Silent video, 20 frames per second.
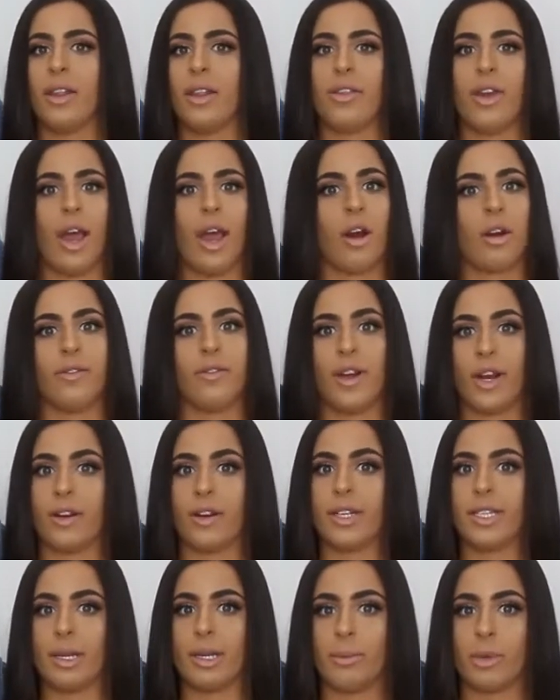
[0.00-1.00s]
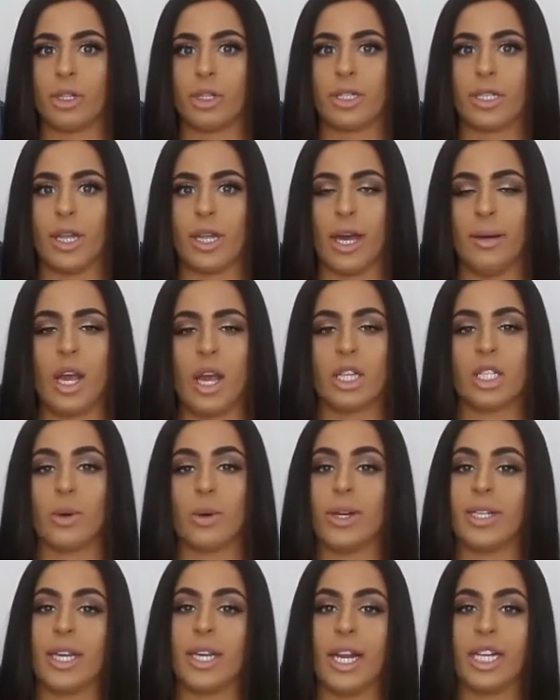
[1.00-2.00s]
They are very similar to them. So
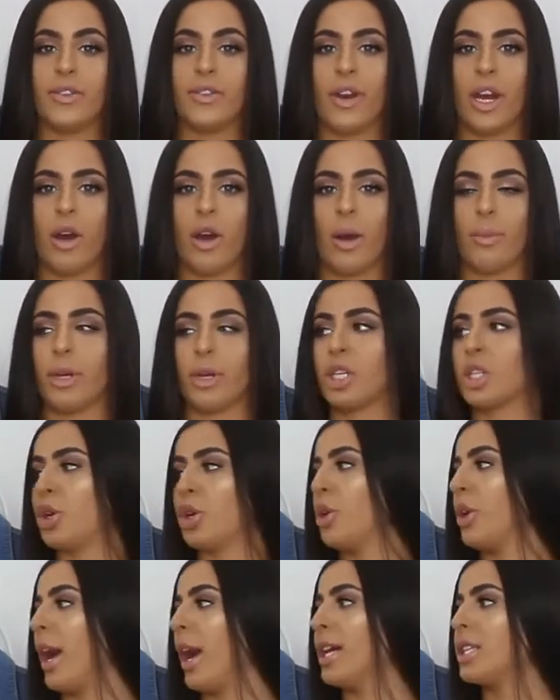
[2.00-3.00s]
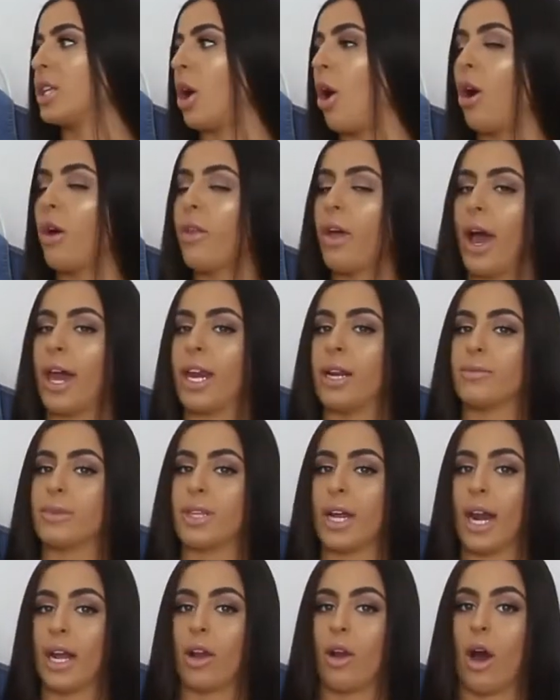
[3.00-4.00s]
in today's video, I'm gonna show you guys all the items that
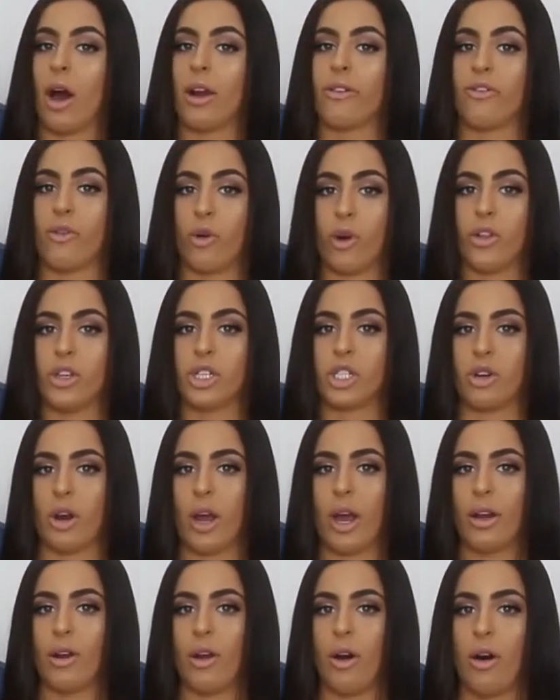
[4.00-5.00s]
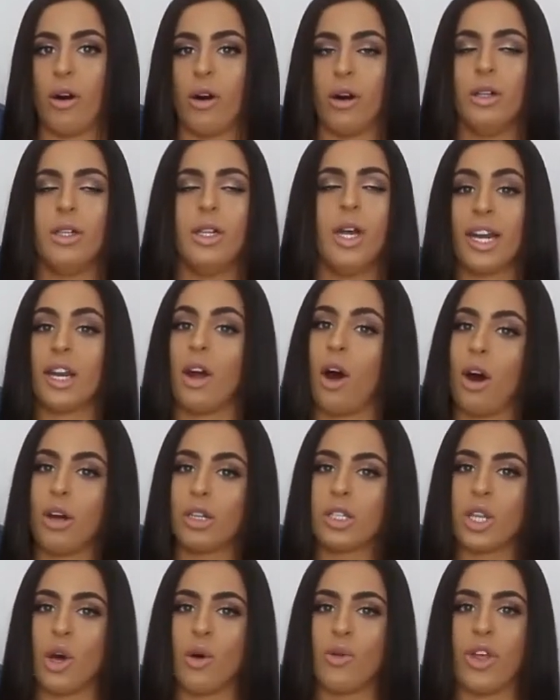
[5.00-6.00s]
I got for this try on haul.
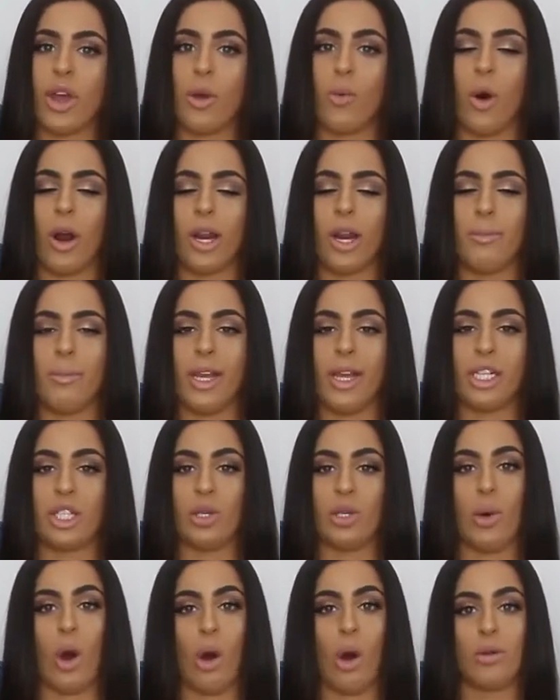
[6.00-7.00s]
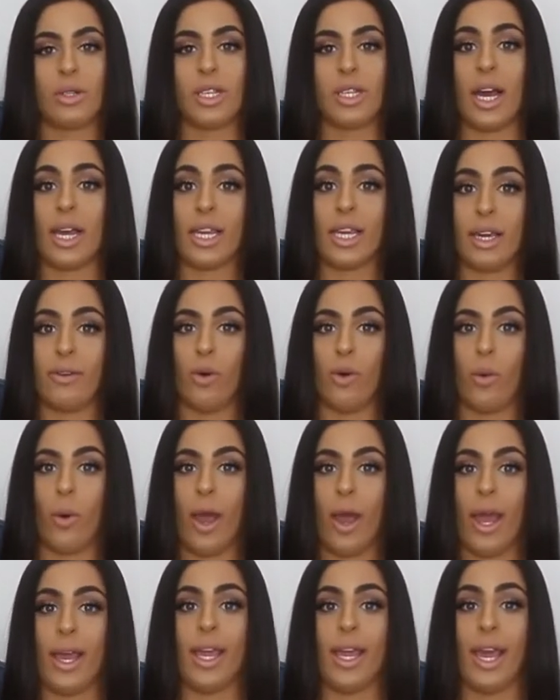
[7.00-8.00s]
Also, they wanted me to host a
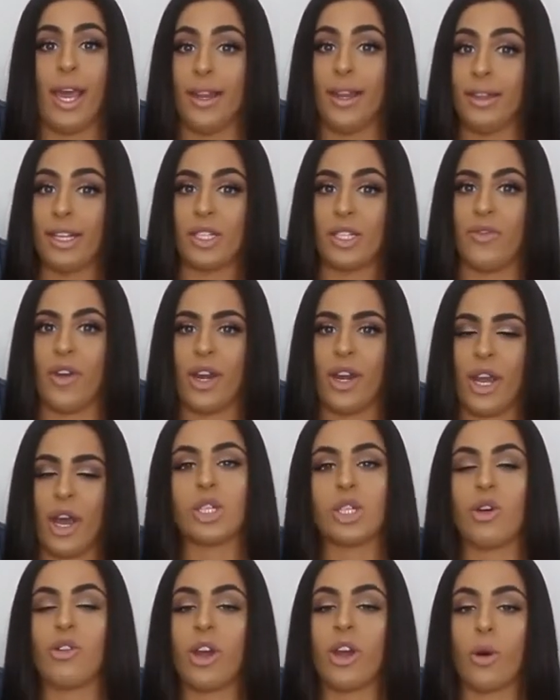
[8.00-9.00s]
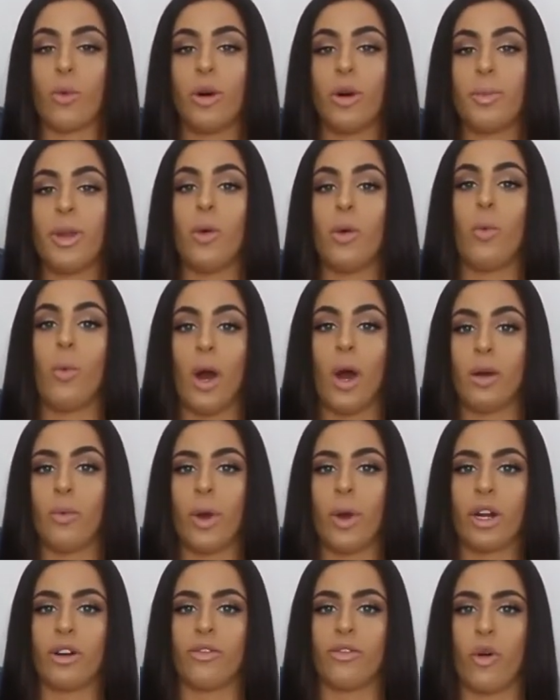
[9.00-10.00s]
giveaway in this video. There will be one
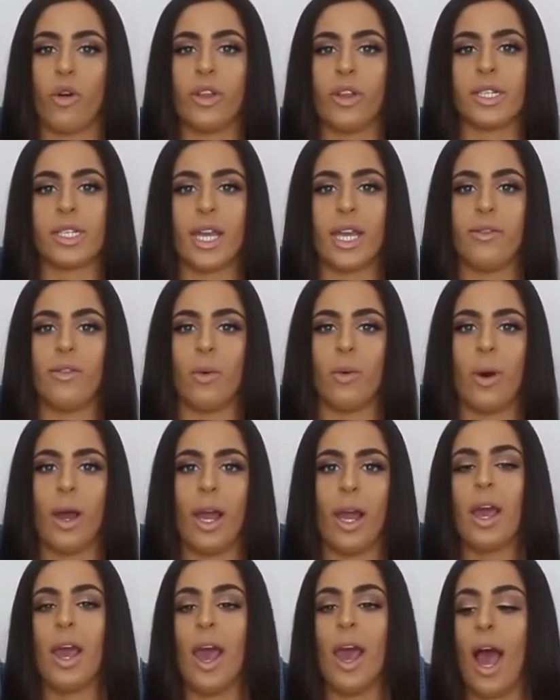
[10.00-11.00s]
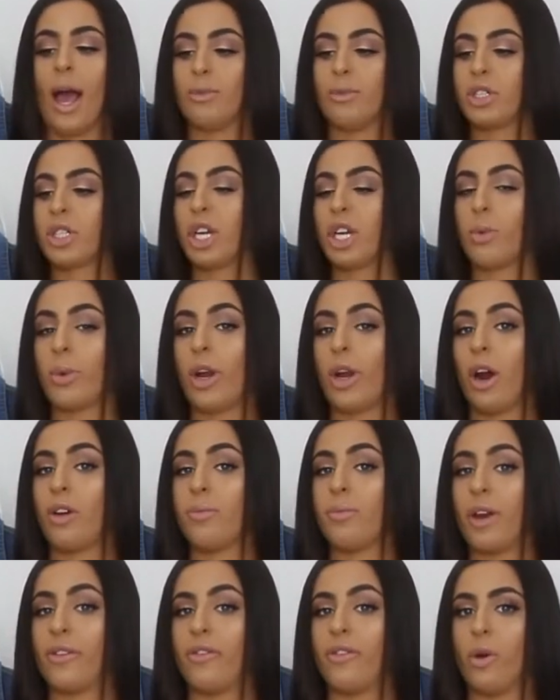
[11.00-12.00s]
winner for this giveaway. I'm just gonna read off
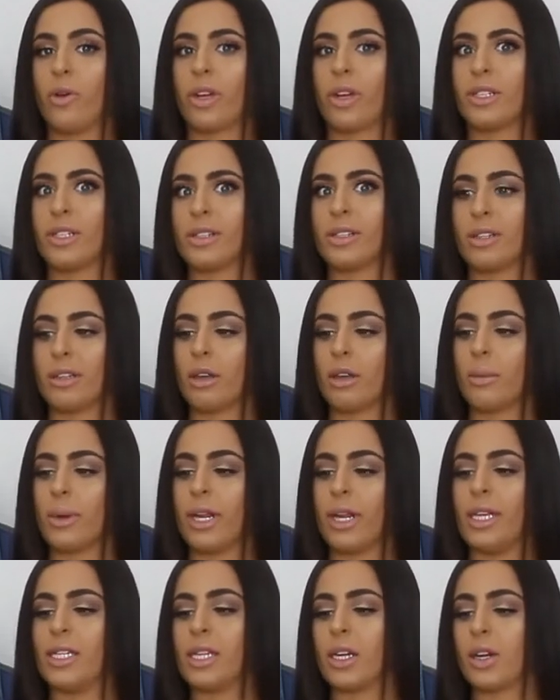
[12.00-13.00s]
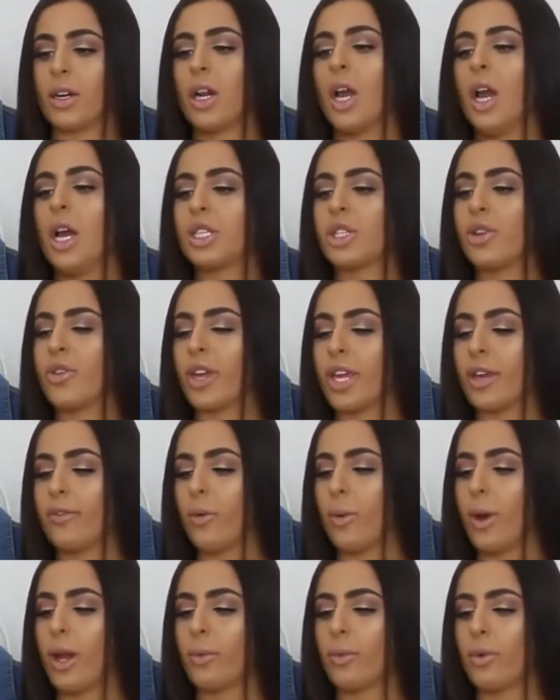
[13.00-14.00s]
my phone because it's a little bit easier. So the
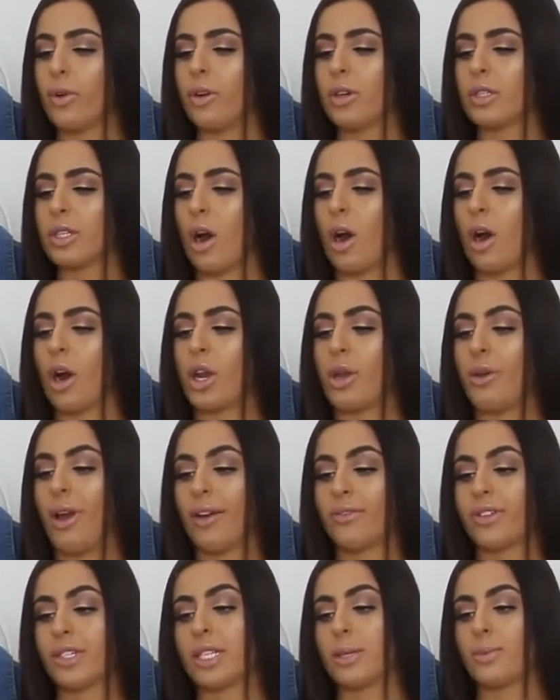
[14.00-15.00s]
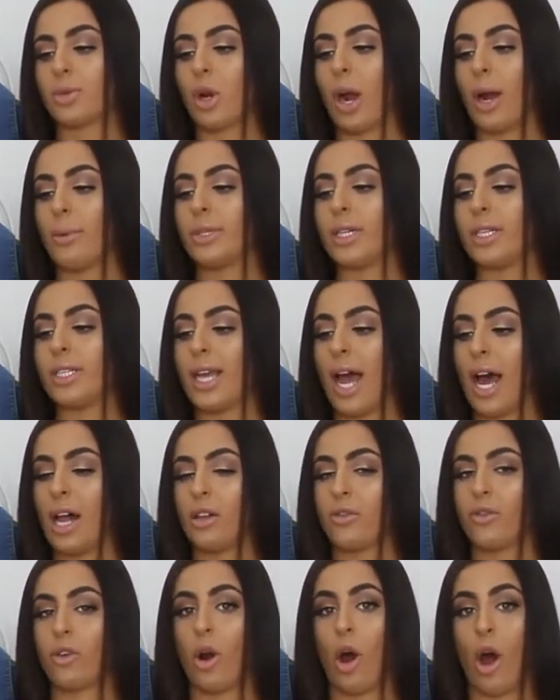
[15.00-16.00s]
giveaway rules are you have to subscribe to
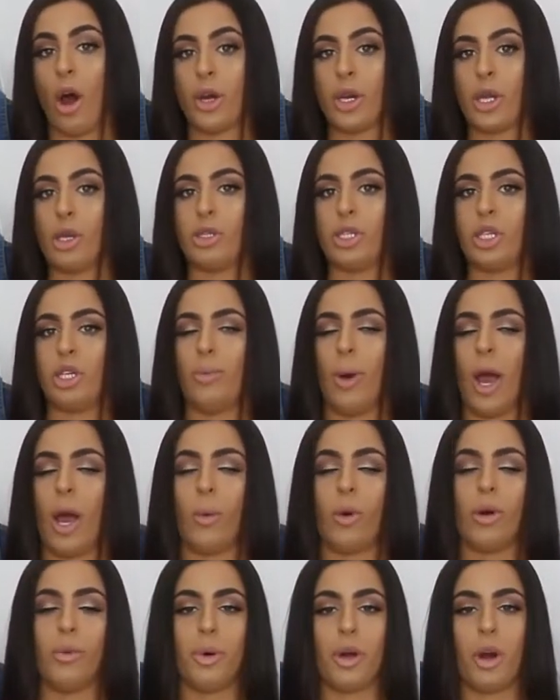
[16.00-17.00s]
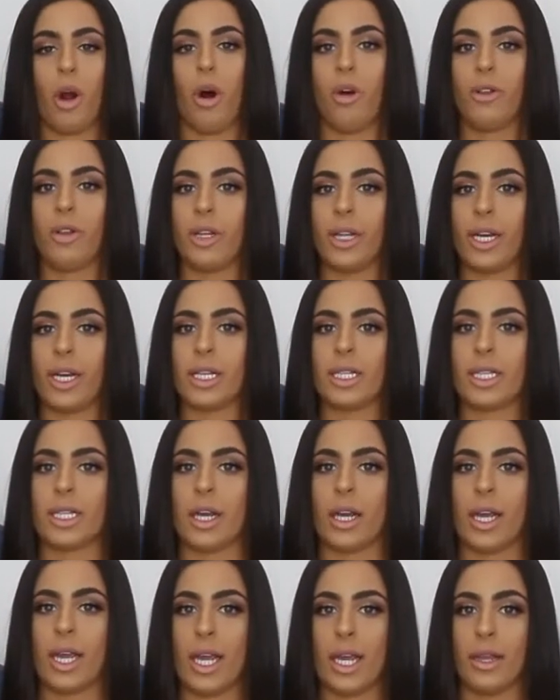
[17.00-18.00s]
Talever on YouTube. I will put all the links
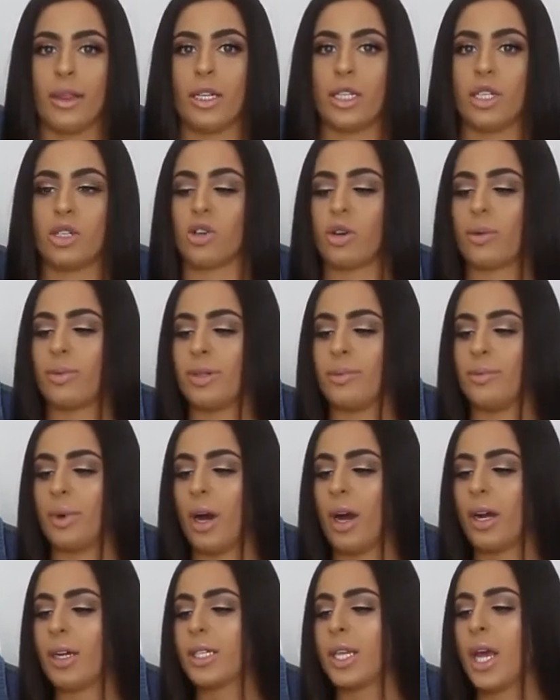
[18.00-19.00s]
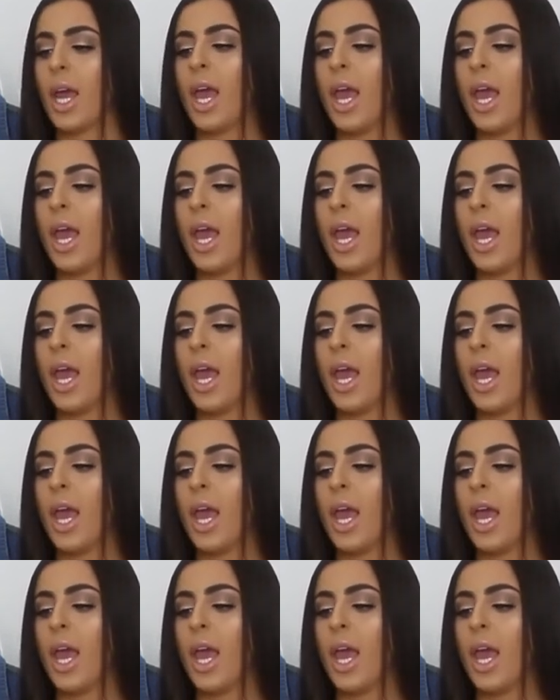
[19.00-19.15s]
in the description box.